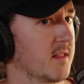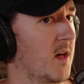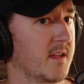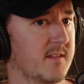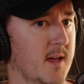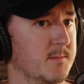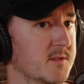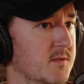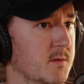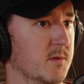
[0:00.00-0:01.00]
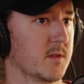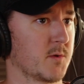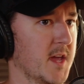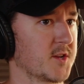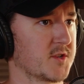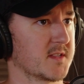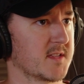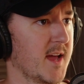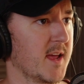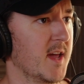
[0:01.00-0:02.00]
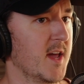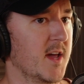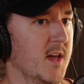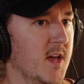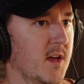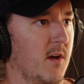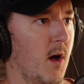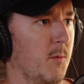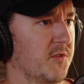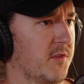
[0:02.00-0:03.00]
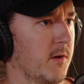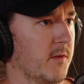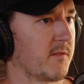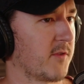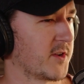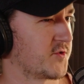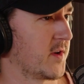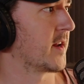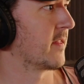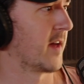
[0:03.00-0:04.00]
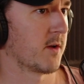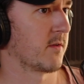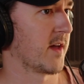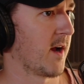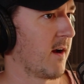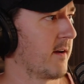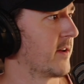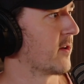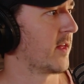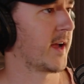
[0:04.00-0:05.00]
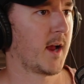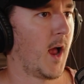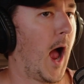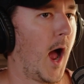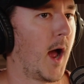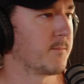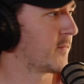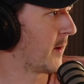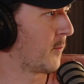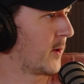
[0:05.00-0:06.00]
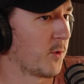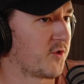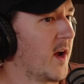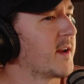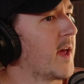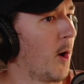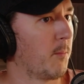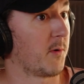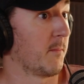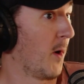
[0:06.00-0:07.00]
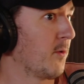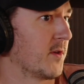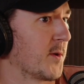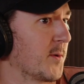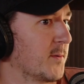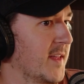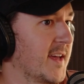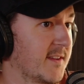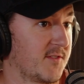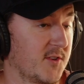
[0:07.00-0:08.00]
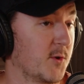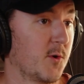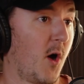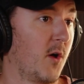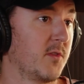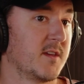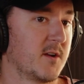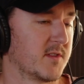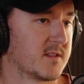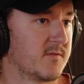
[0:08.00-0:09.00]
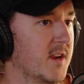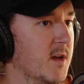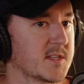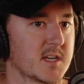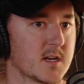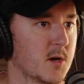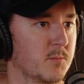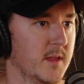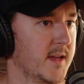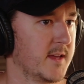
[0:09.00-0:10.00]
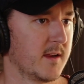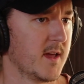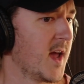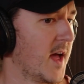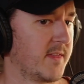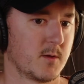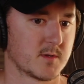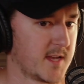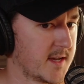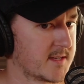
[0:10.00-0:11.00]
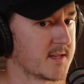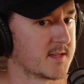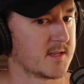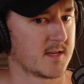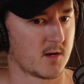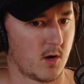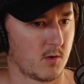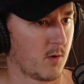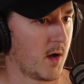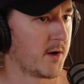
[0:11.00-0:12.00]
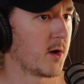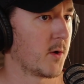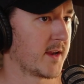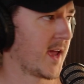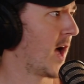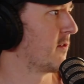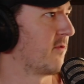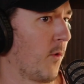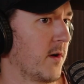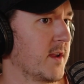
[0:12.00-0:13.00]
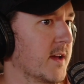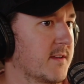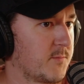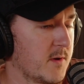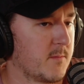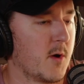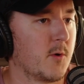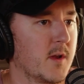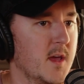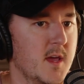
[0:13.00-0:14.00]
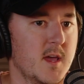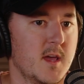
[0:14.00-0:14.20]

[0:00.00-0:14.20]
Like a lot of times you deal with locations that almost are like frustrated that you're there, and you're like, we're trying to help promote you, like to all the, this video is going to go play in, I think it was Texas and Colorado and California to promote,